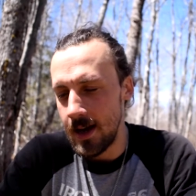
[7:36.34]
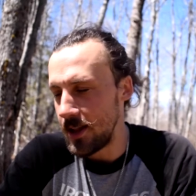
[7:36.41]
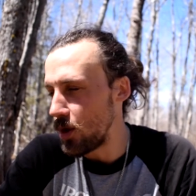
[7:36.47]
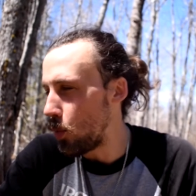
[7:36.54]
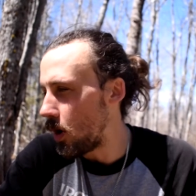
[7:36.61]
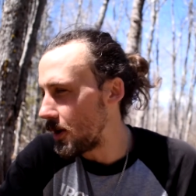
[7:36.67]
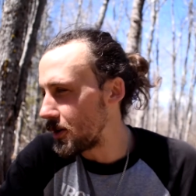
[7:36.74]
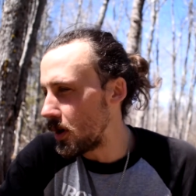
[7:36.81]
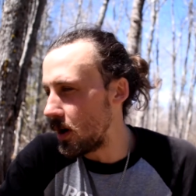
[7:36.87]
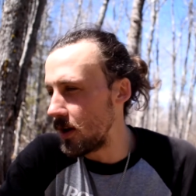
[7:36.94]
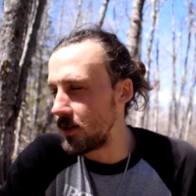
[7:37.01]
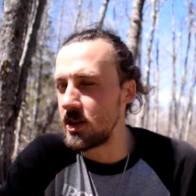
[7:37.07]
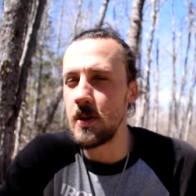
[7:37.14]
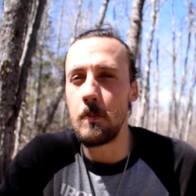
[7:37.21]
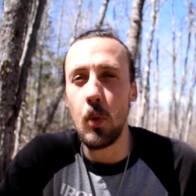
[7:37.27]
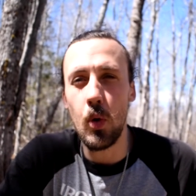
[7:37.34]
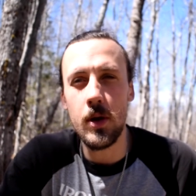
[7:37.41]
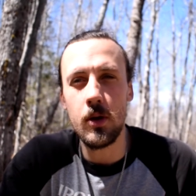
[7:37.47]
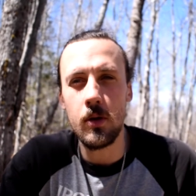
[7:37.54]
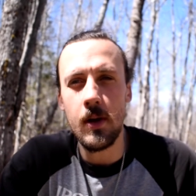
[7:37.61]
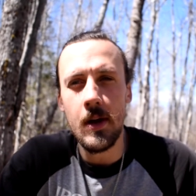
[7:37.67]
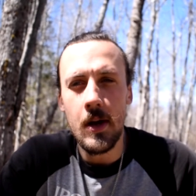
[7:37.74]
water on to
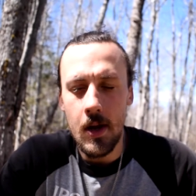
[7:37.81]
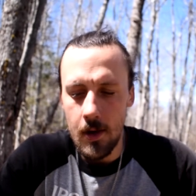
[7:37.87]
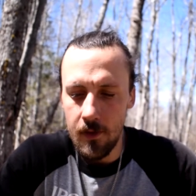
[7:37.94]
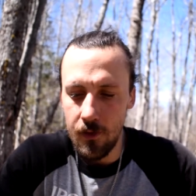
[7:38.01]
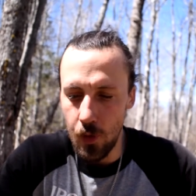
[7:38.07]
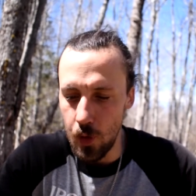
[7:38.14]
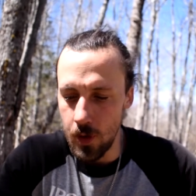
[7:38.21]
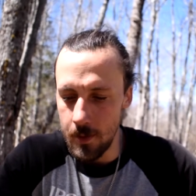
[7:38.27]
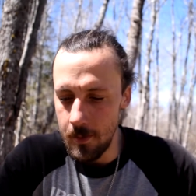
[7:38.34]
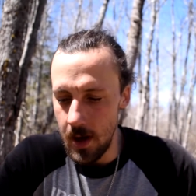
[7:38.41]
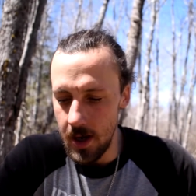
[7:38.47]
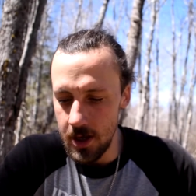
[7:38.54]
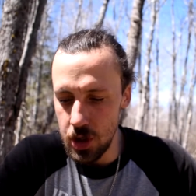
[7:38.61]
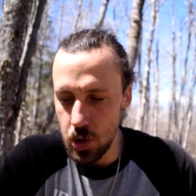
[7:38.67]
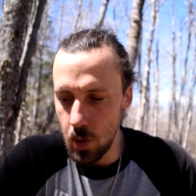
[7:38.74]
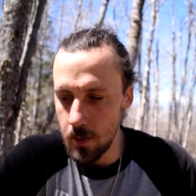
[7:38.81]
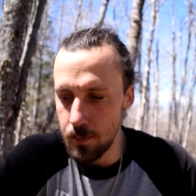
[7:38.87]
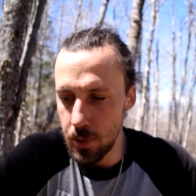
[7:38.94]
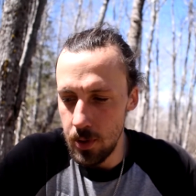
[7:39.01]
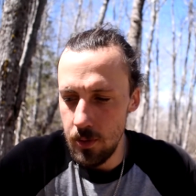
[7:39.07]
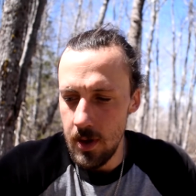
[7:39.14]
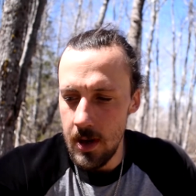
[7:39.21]
boil for my short
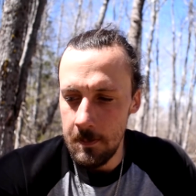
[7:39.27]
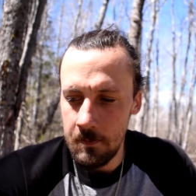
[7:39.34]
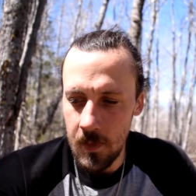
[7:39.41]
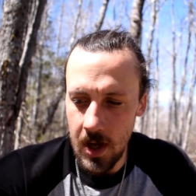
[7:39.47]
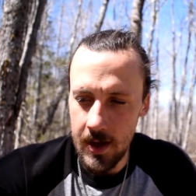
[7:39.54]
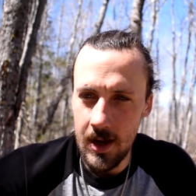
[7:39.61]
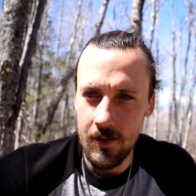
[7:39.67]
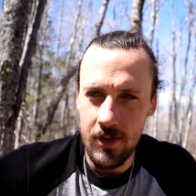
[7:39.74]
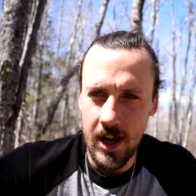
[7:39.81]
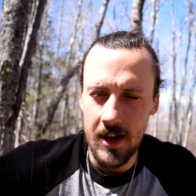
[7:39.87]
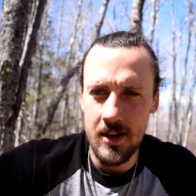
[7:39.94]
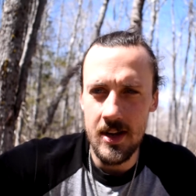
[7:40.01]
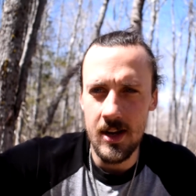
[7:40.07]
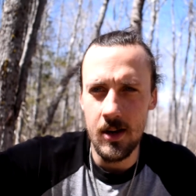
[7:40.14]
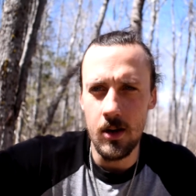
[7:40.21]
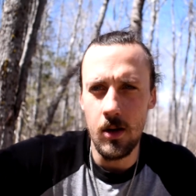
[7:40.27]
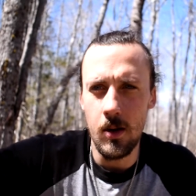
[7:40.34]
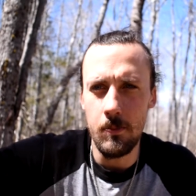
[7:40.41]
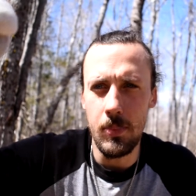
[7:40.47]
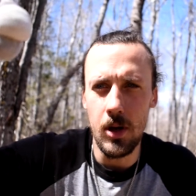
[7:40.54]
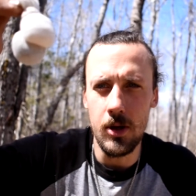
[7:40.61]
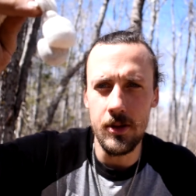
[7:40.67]
brew. I have that here all
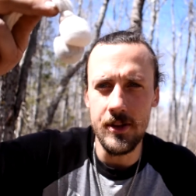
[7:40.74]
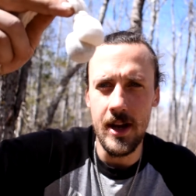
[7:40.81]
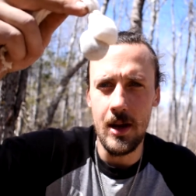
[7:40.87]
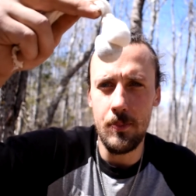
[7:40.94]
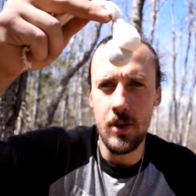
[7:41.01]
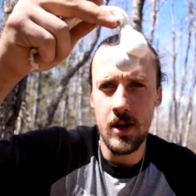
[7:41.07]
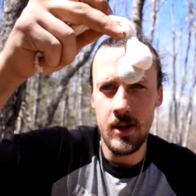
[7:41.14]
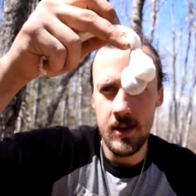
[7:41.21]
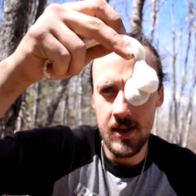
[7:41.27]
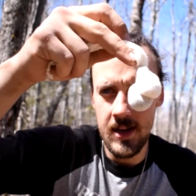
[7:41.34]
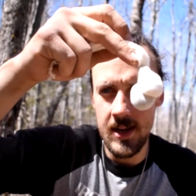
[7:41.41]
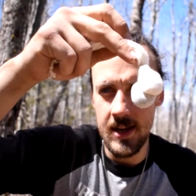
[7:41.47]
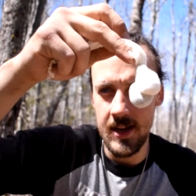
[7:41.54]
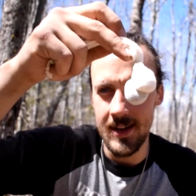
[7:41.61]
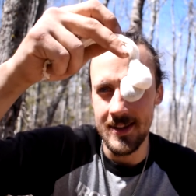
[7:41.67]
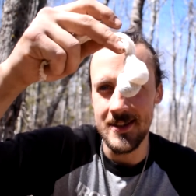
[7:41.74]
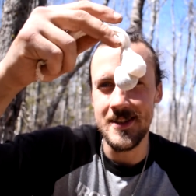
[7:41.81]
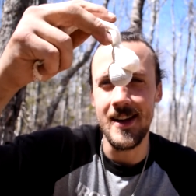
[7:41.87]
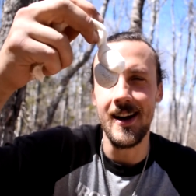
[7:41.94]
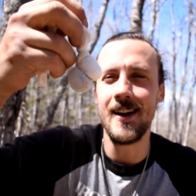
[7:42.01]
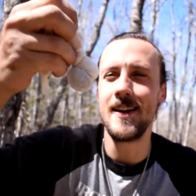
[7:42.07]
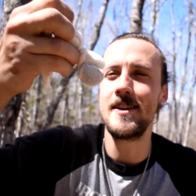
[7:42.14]
balled up
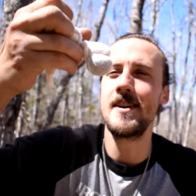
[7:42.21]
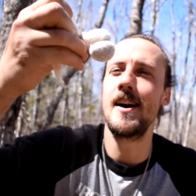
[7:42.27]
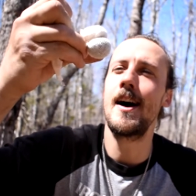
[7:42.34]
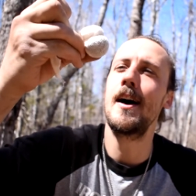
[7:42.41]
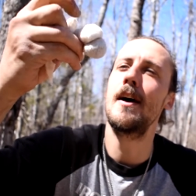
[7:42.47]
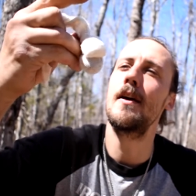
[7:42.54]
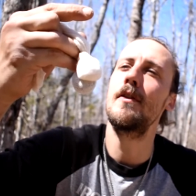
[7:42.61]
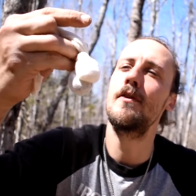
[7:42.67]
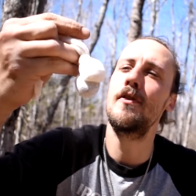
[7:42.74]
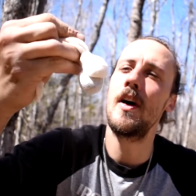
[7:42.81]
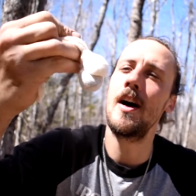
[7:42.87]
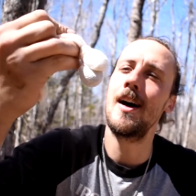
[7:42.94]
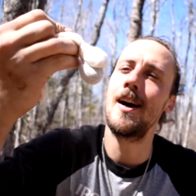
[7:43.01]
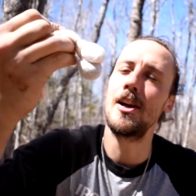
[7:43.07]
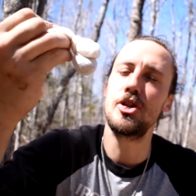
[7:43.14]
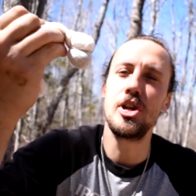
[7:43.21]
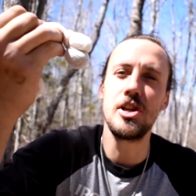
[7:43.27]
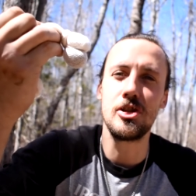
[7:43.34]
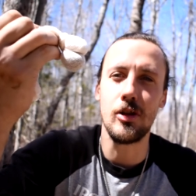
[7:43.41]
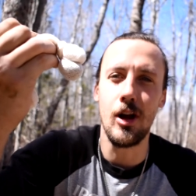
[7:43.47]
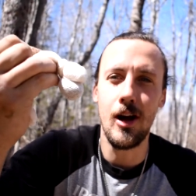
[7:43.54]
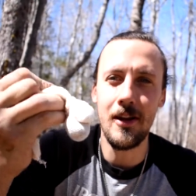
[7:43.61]
inside of
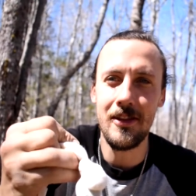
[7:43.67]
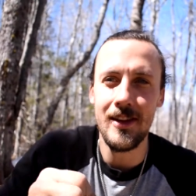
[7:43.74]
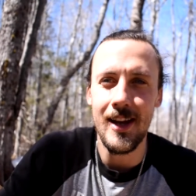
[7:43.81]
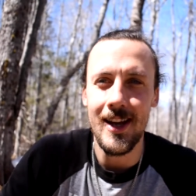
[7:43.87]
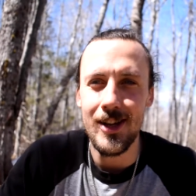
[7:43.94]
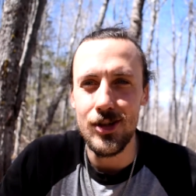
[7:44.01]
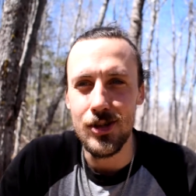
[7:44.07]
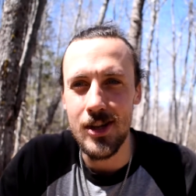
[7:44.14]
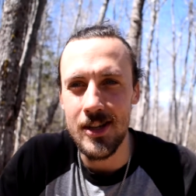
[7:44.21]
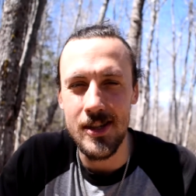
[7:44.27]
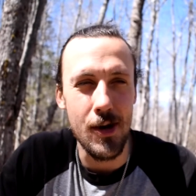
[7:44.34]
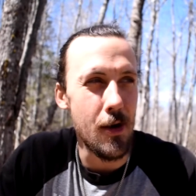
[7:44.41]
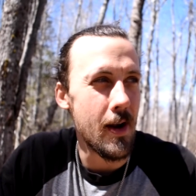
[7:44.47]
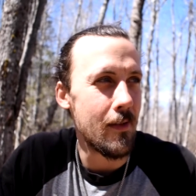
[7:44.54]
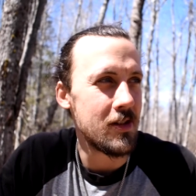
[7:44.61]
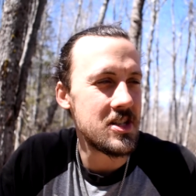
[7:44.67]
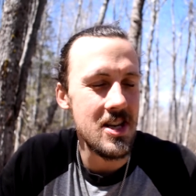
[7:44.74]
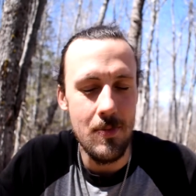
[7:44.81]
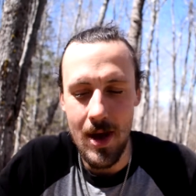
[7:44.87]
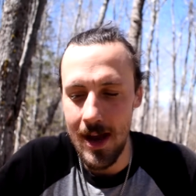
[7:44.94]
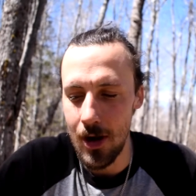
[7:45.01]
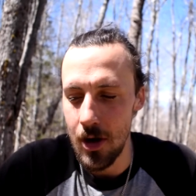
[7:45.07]
cheesecloth, just because I don't have a tea
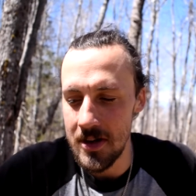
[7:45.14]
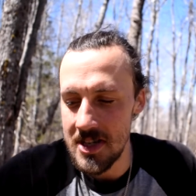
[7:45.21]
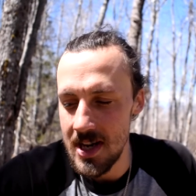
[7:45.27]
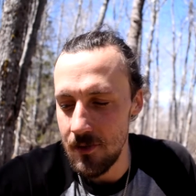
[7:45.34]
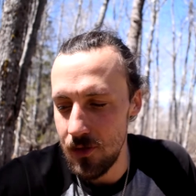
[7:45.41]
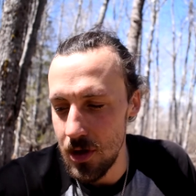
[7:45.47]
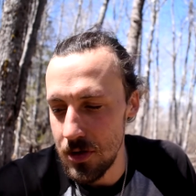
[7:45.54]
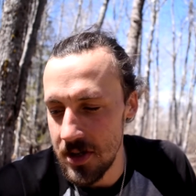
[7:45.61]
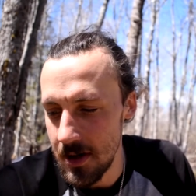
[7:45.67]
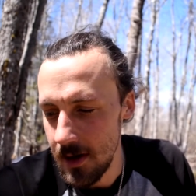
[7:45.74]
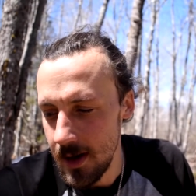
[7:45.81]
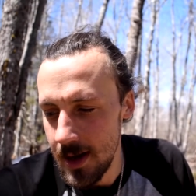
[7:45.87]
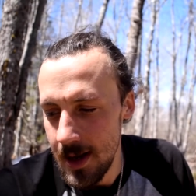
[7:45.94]
bag or a tea infuser,